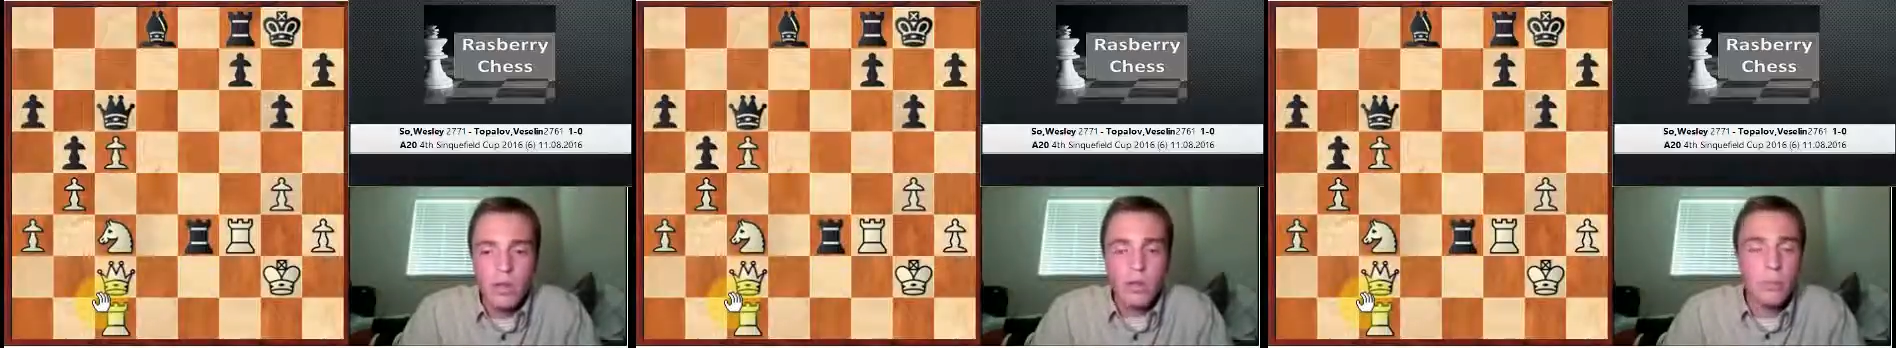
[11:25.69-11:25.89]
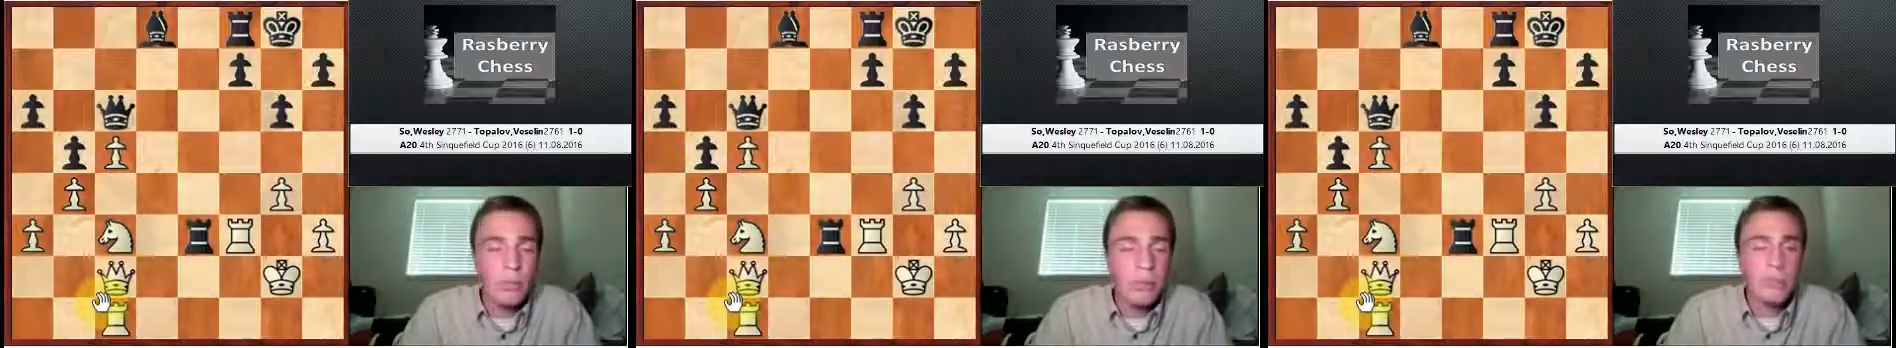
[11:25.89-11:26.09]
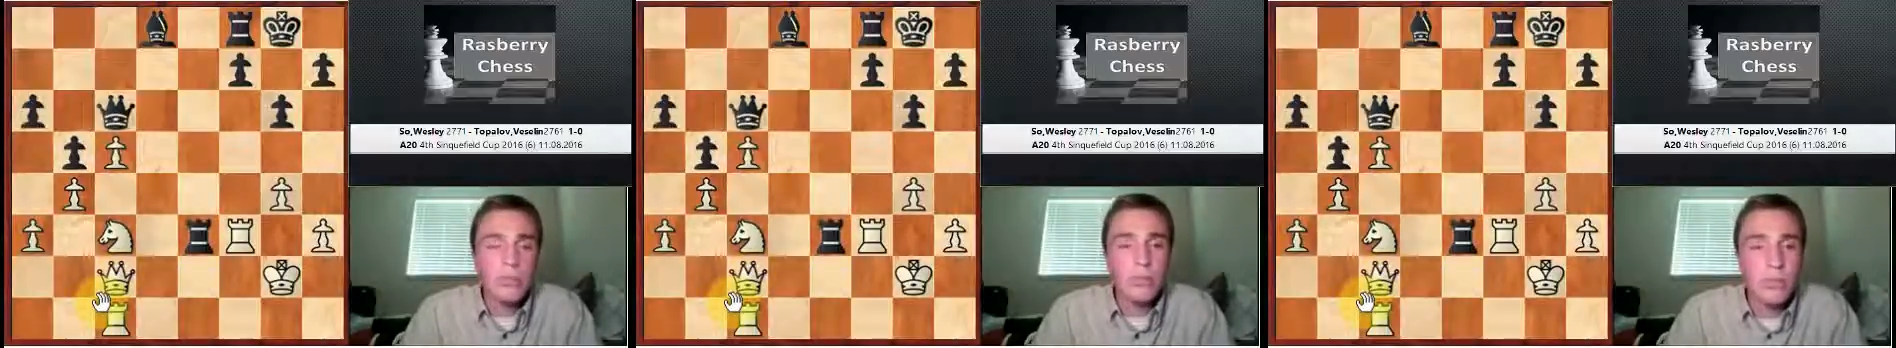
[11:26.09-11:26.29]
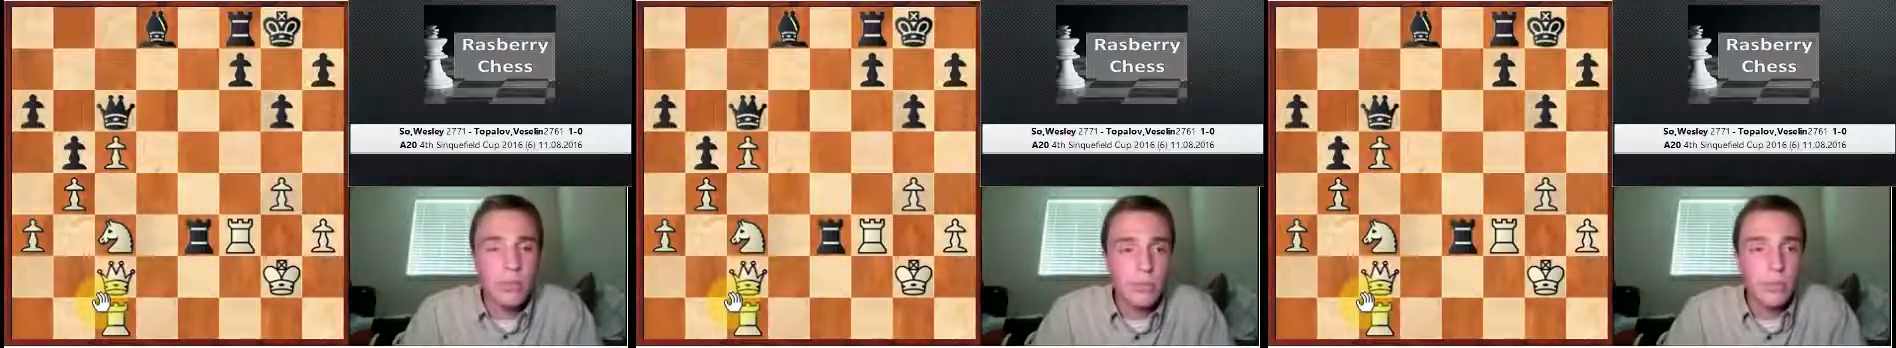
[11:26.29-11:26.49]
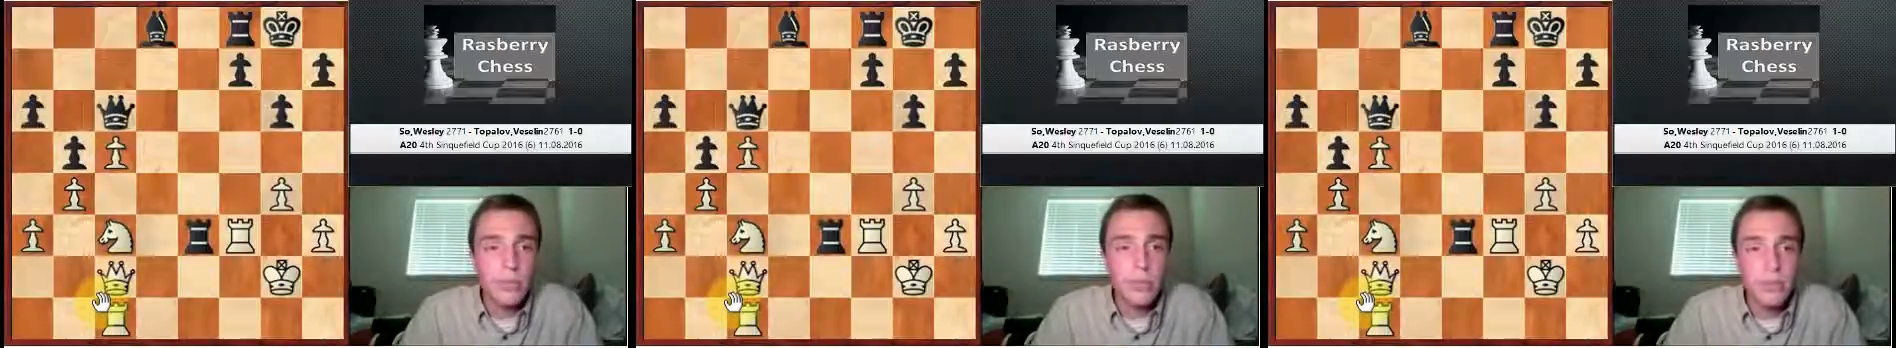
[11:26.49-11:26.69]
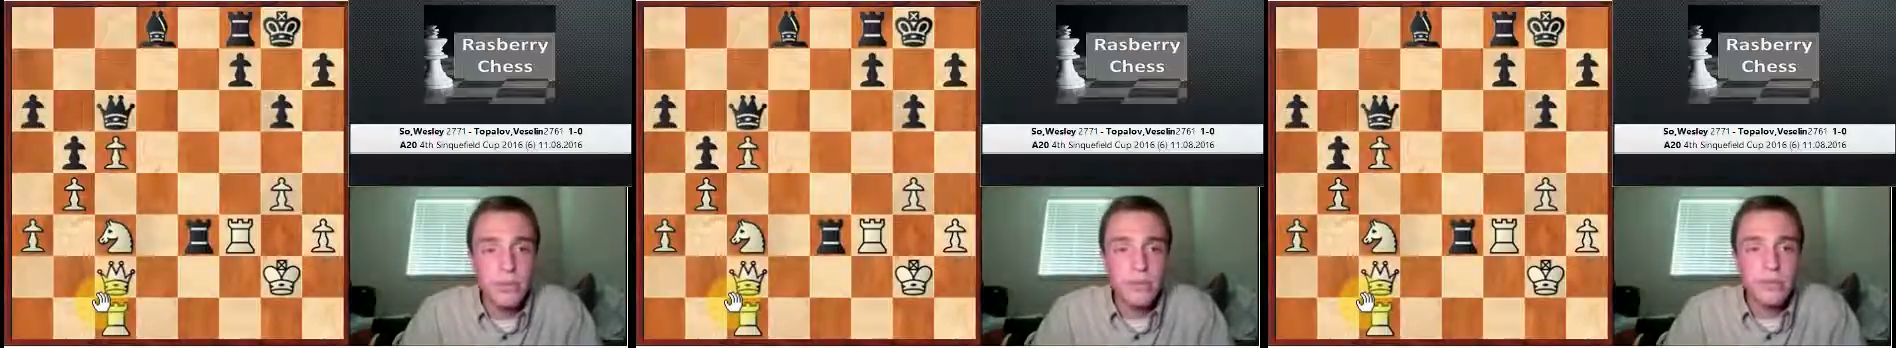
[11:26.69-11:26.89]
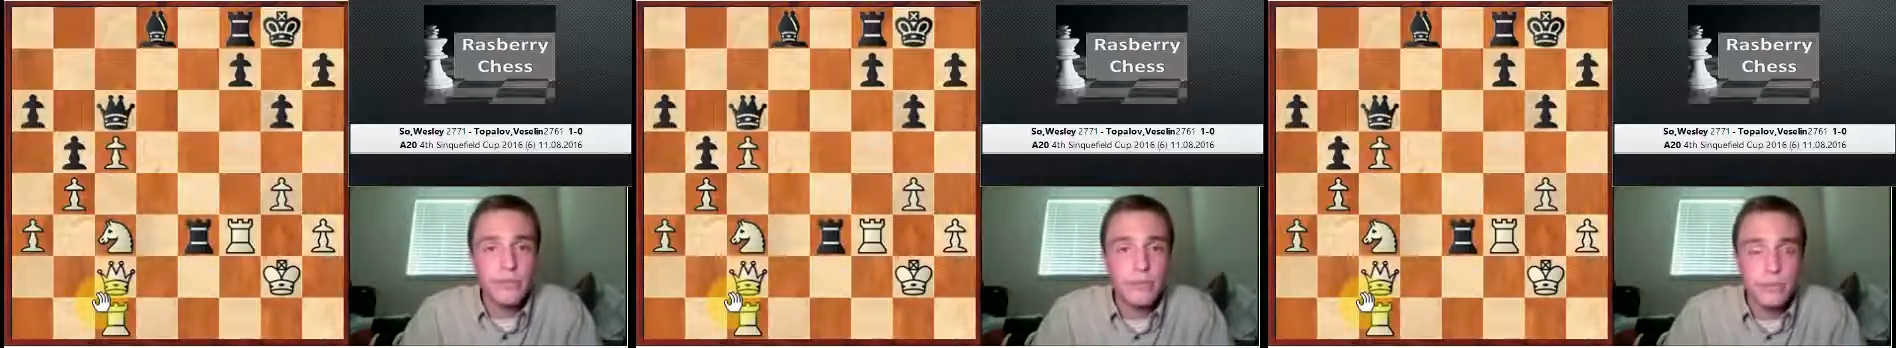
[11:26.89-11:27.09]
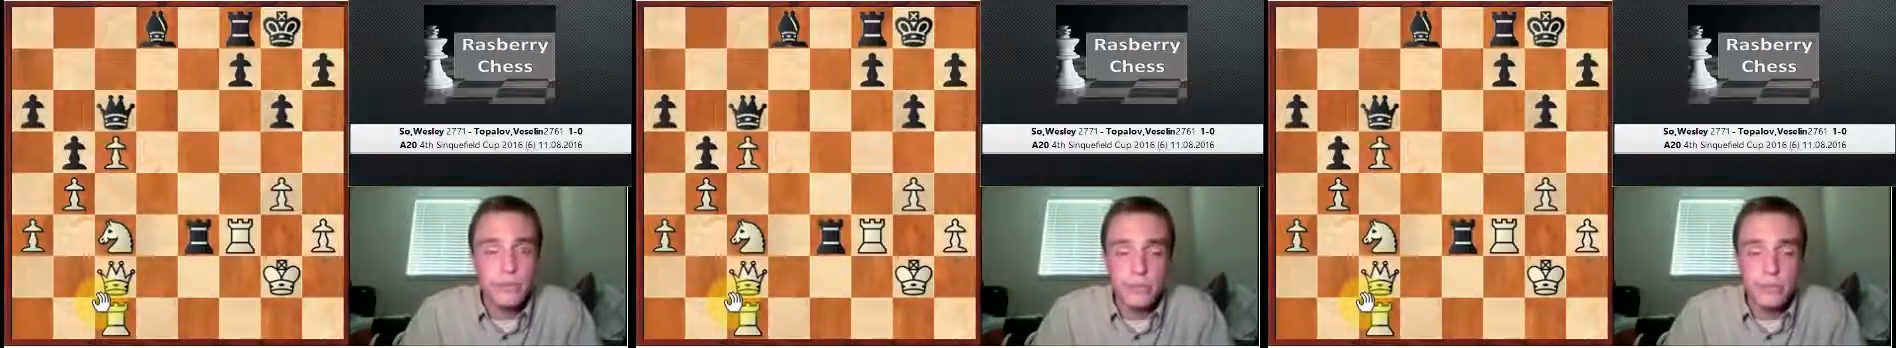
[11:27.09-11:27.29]
Computers are completely
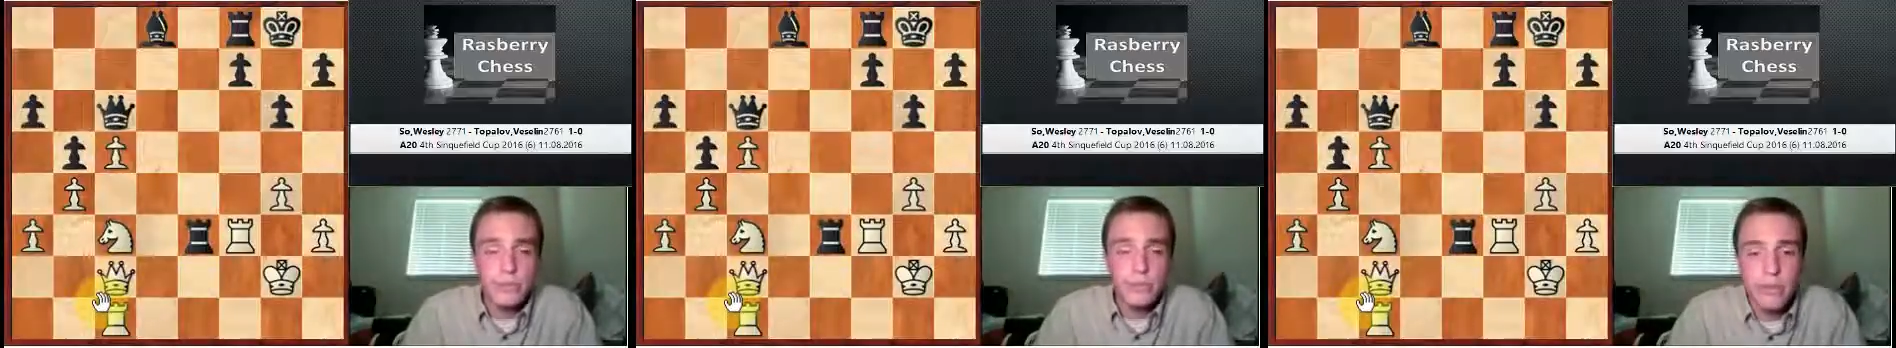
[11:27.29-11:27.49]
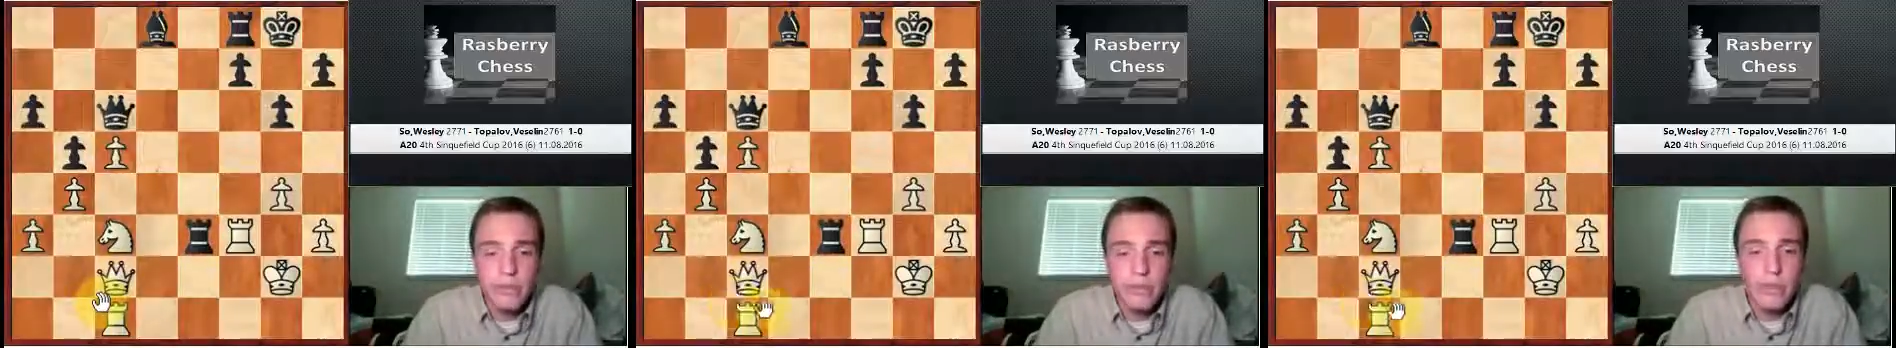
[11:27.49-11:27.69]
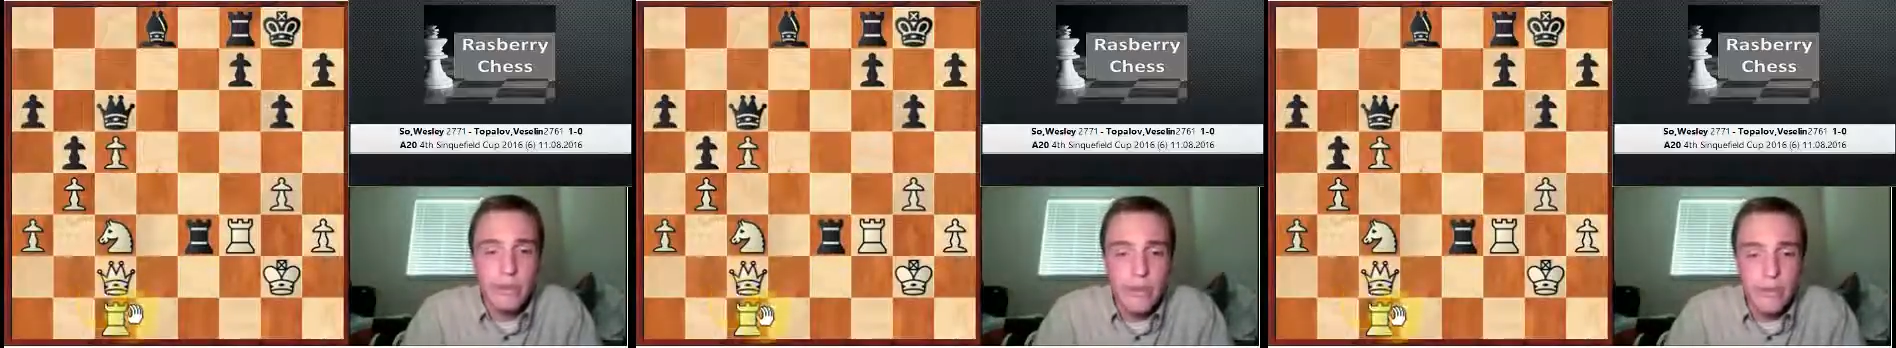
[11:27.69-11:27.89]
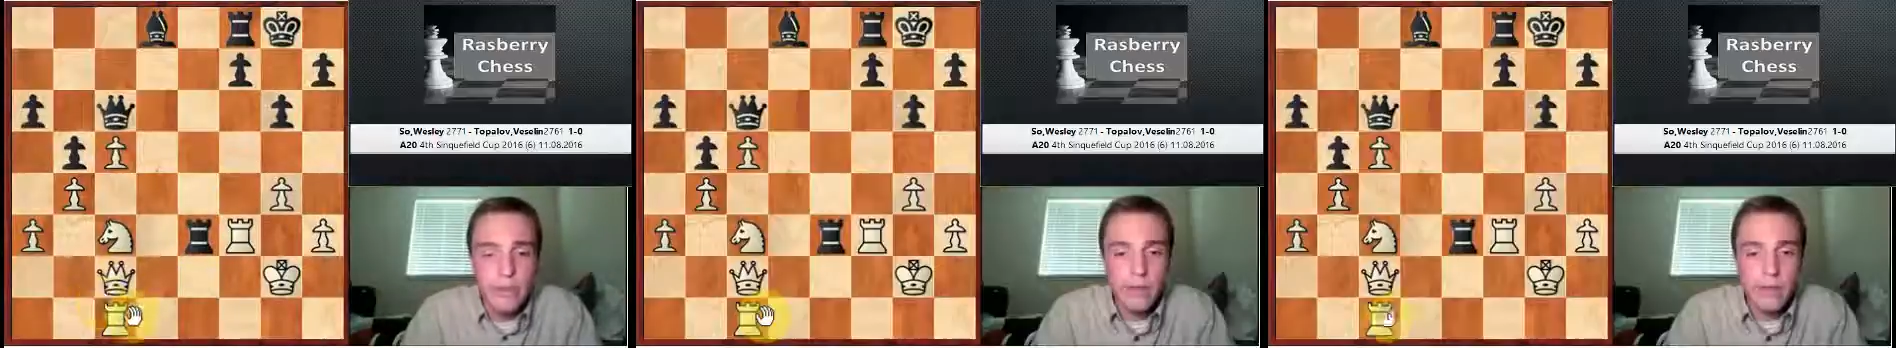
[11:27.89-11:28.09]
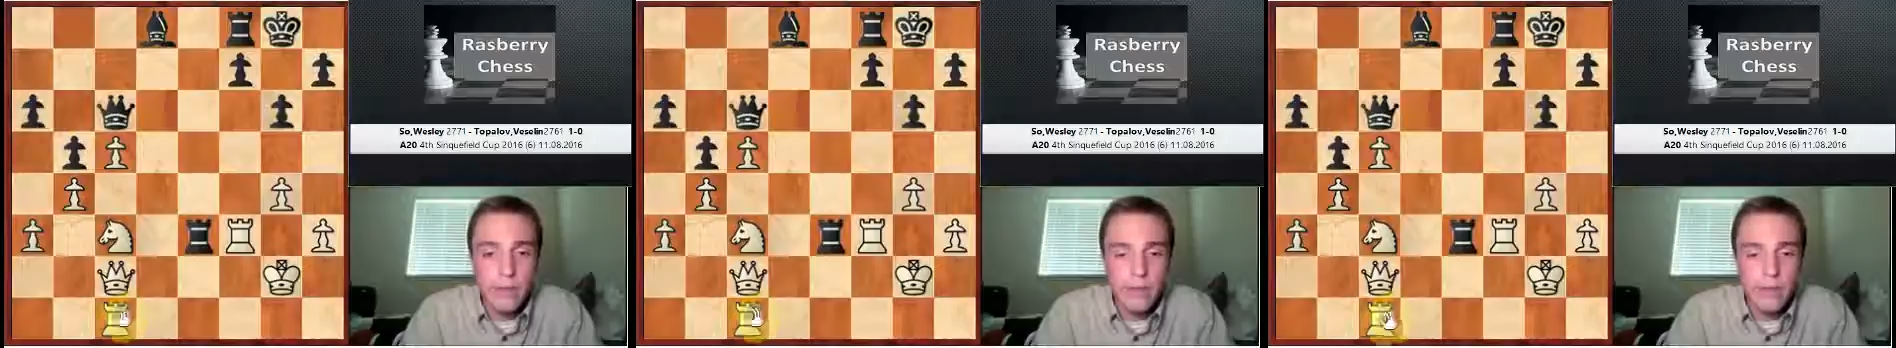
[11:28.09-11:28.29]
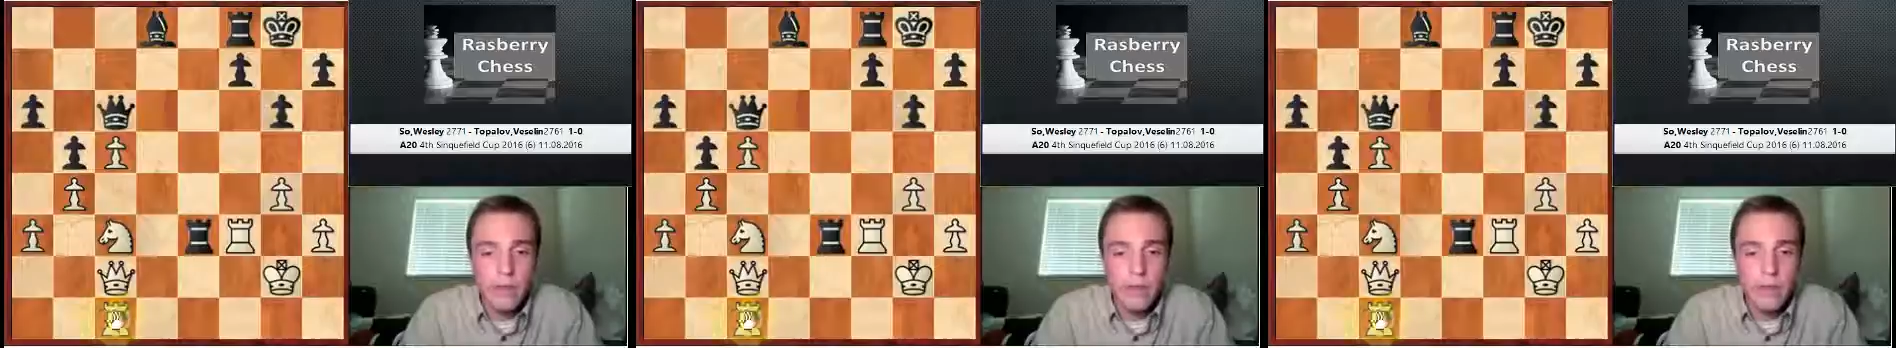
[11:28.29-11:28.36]
just giving